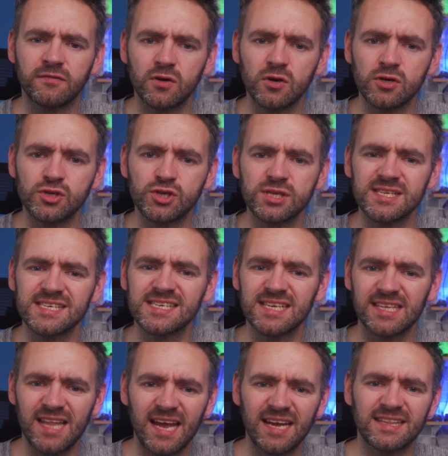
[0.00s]
version,
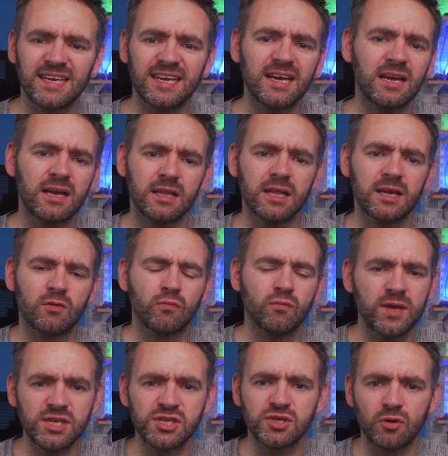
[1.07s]
select it and click
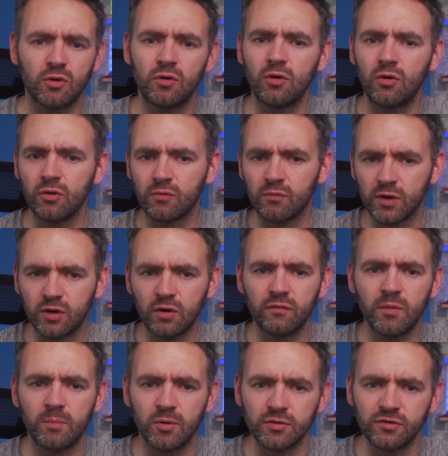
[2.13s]
Restore or the
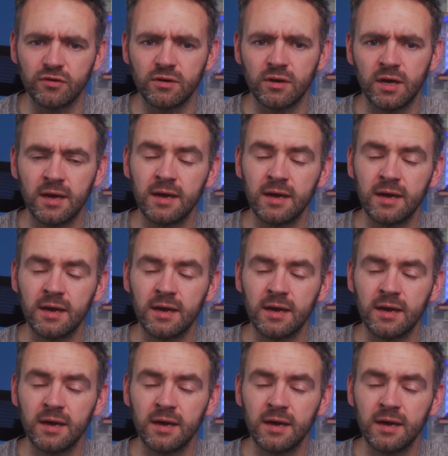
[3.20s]
Recover button.